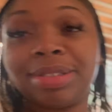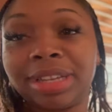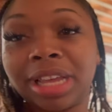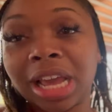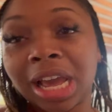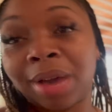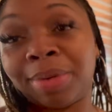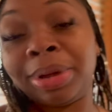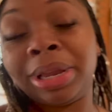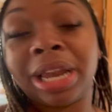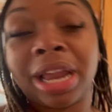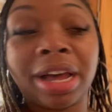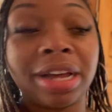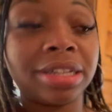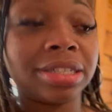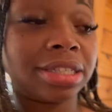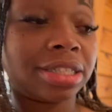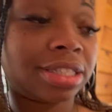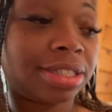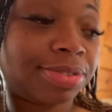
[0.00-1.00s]
yeah, we
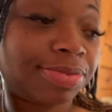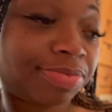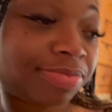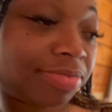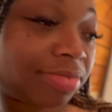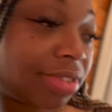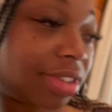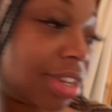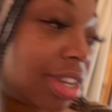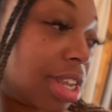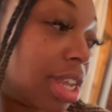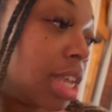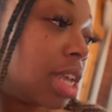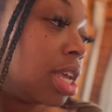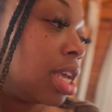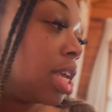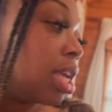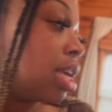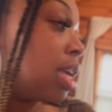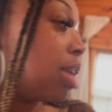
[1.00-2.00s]
lost.
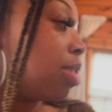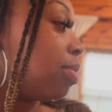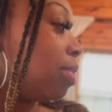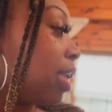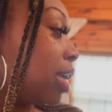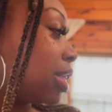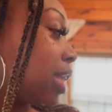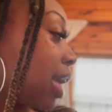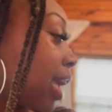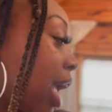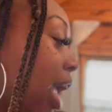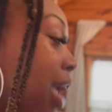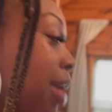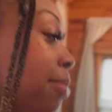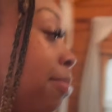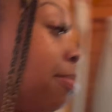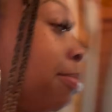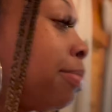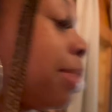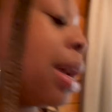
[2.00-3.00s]
We lost that
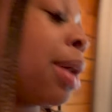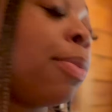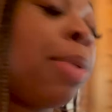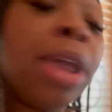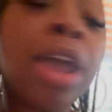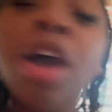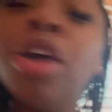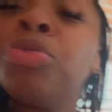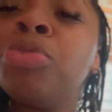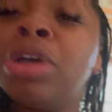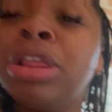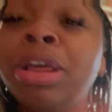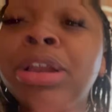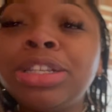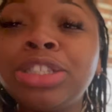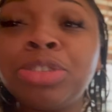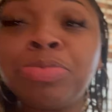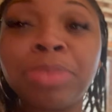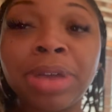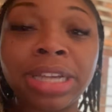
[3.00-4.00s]
game. But we ain't gonna dwell on
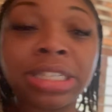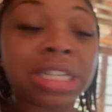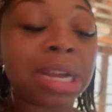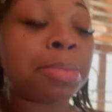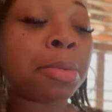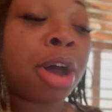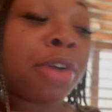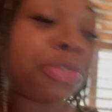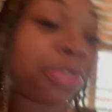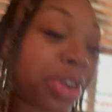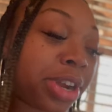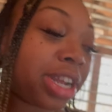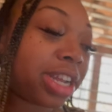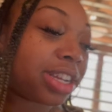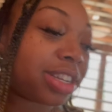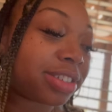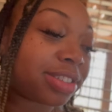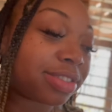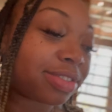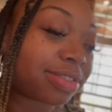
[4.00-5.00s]
it too much. I'm over
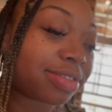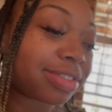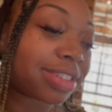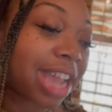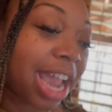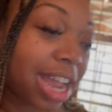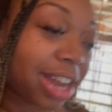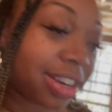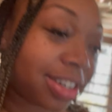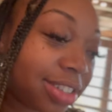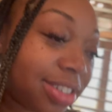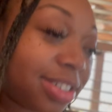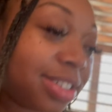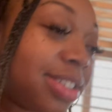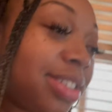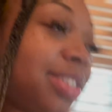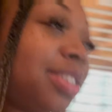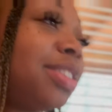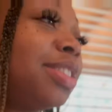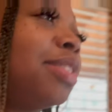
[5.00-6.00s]
it. Kinda.
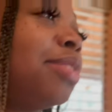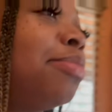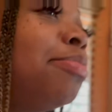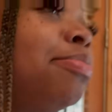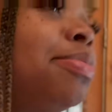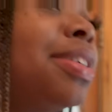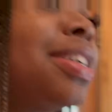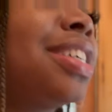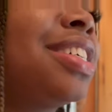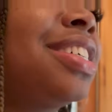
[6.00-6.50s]
But